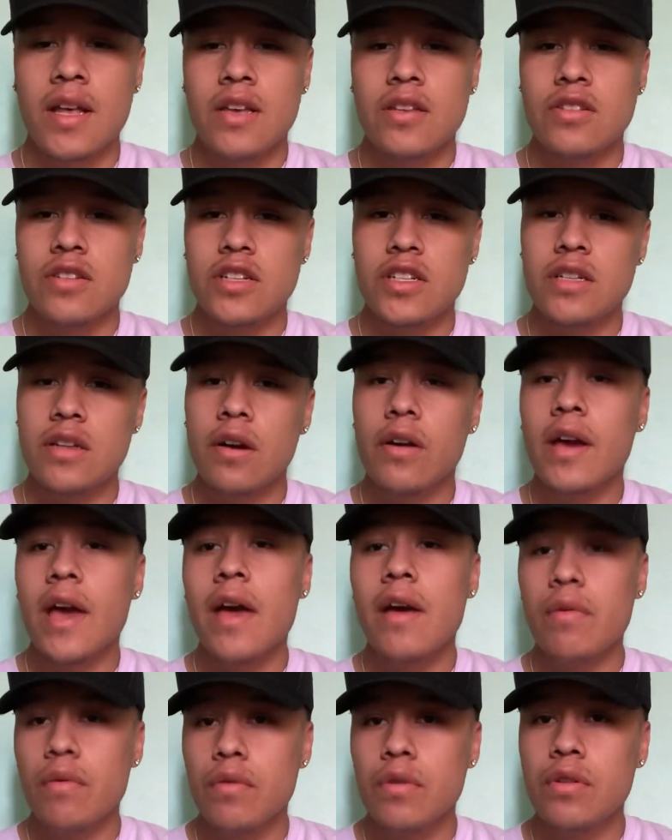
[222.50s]
So she said,
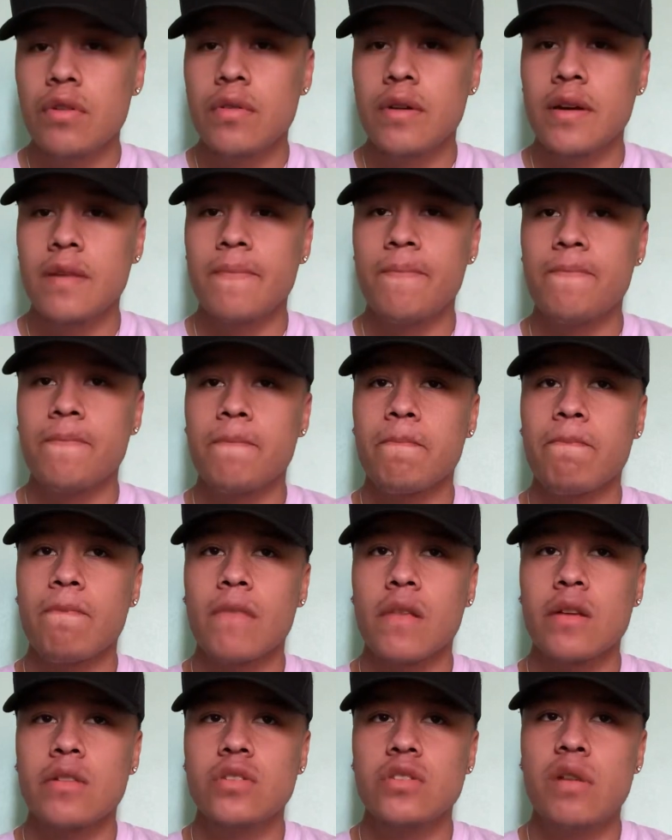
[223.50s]
okay, we'll do it.
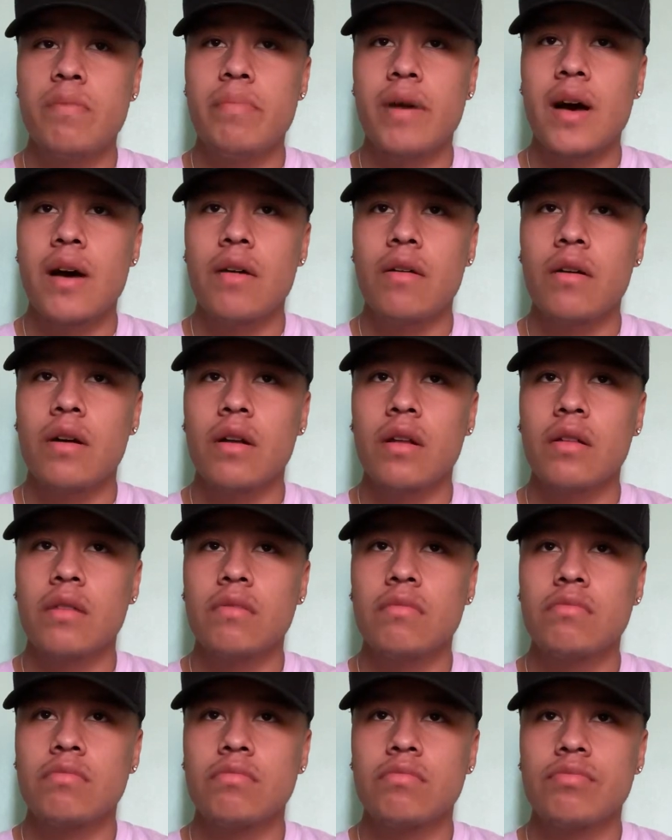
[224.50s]
So about,
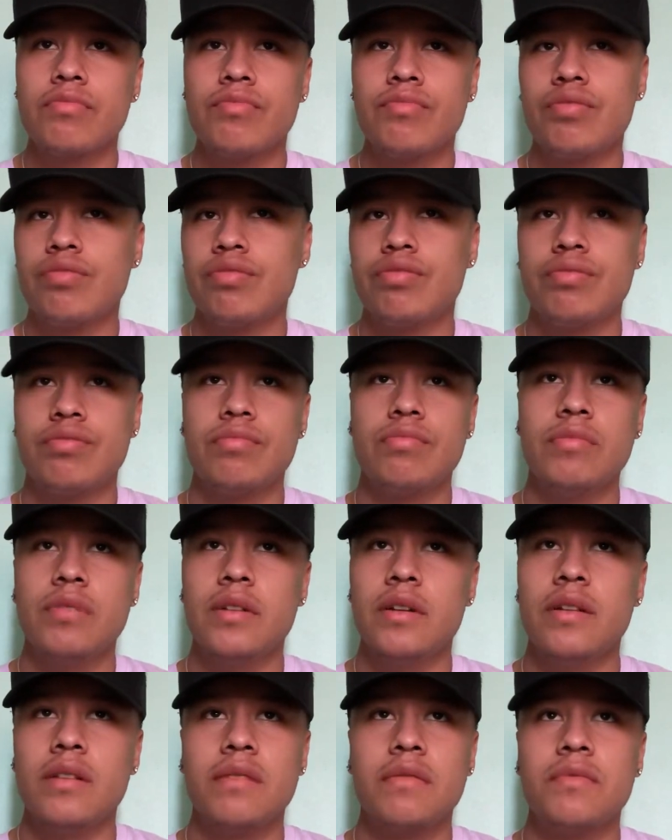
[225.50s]

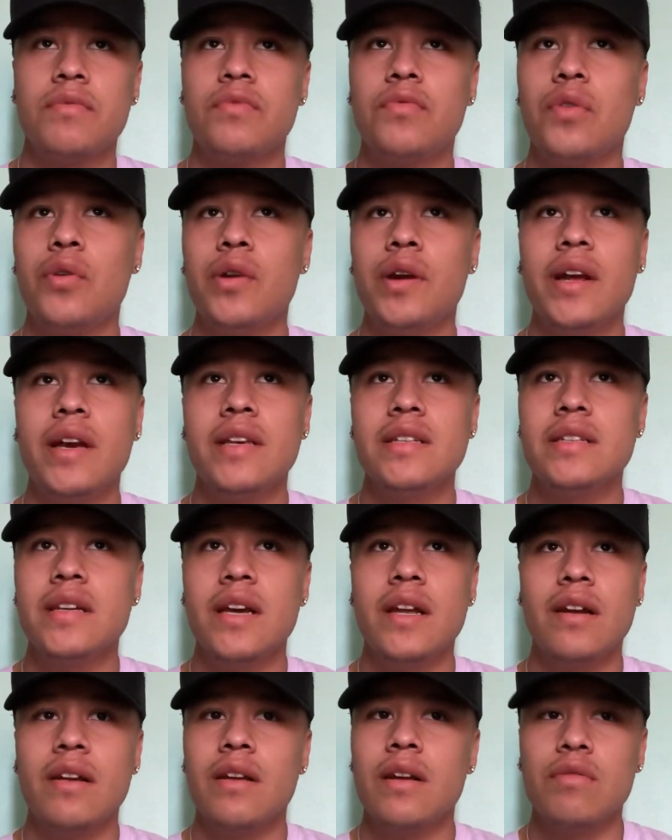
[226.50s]
what, 4 days
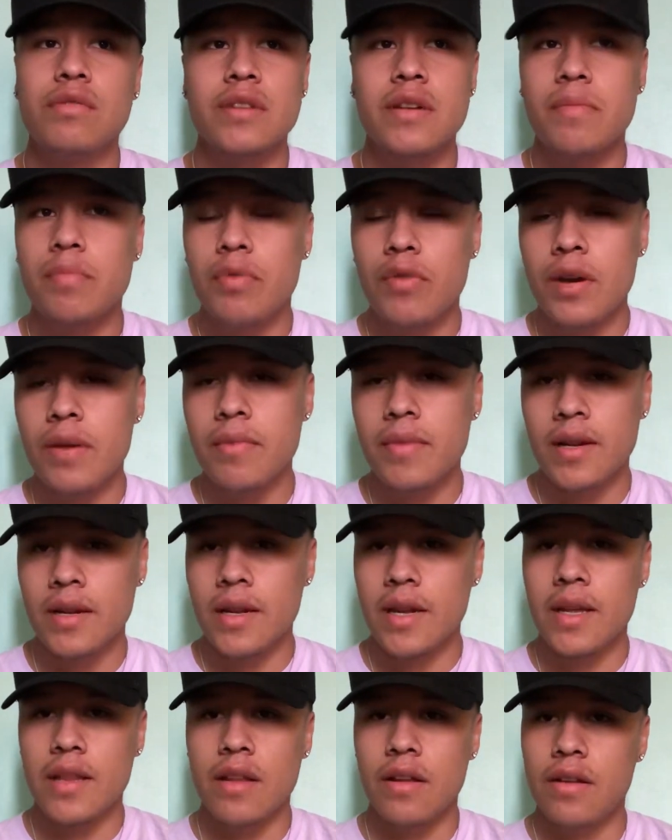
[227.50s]
later, it was an
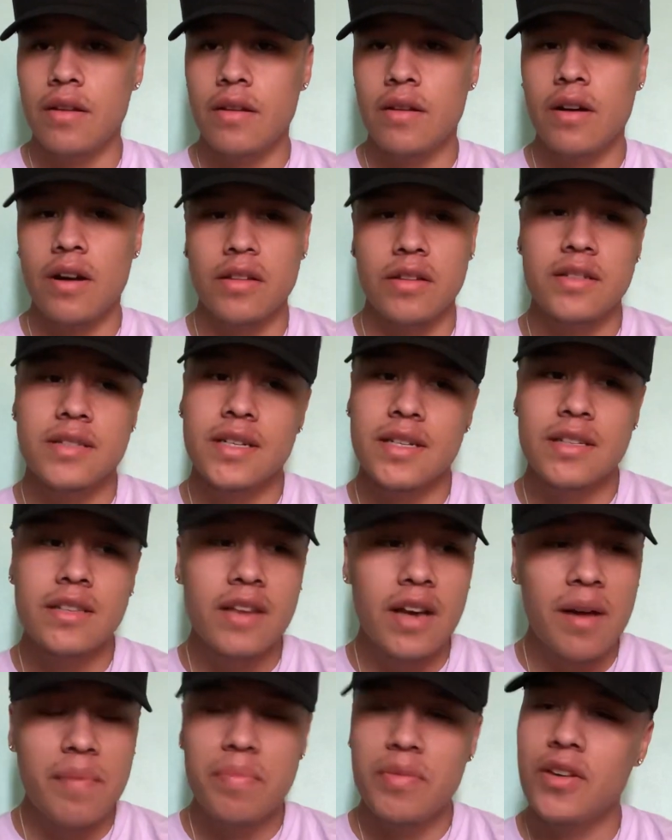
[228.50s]
appointment, and the doctor says,
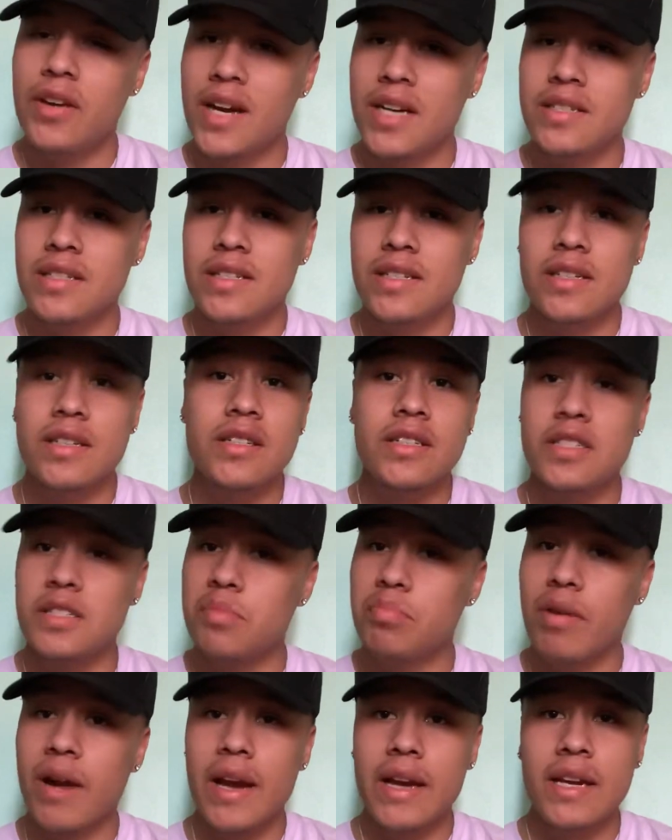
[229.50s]
yup,
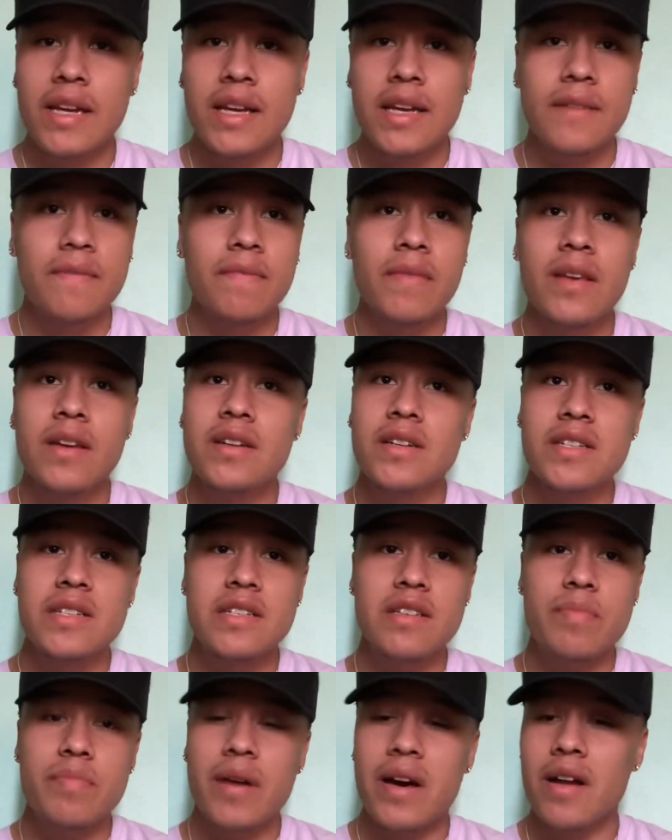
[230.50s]
she's pregnant.
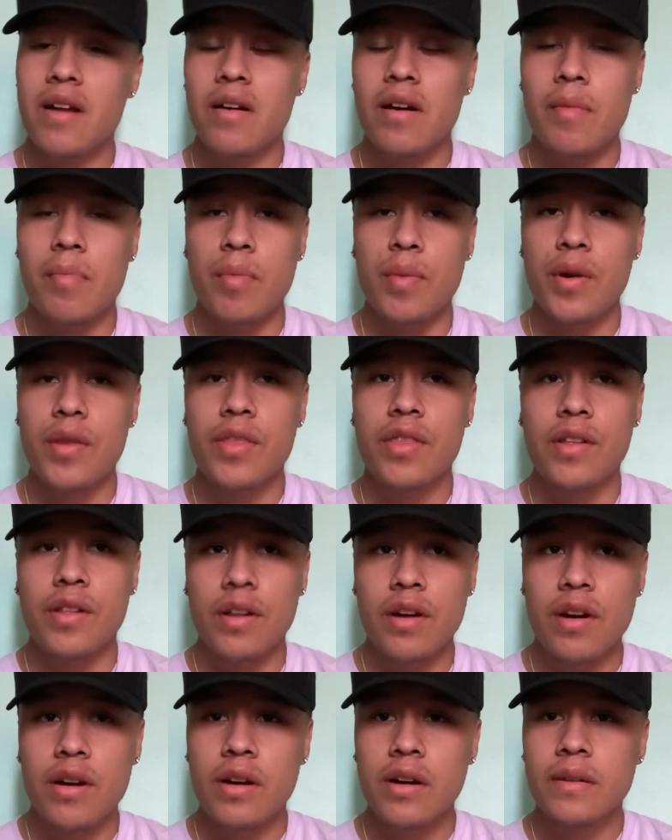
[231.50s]
She's about a month
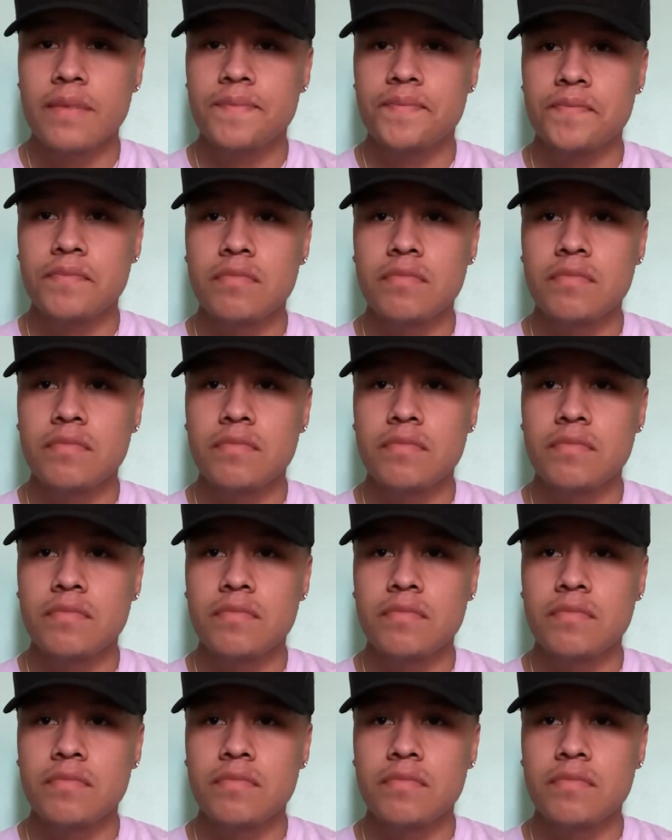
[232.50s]
along.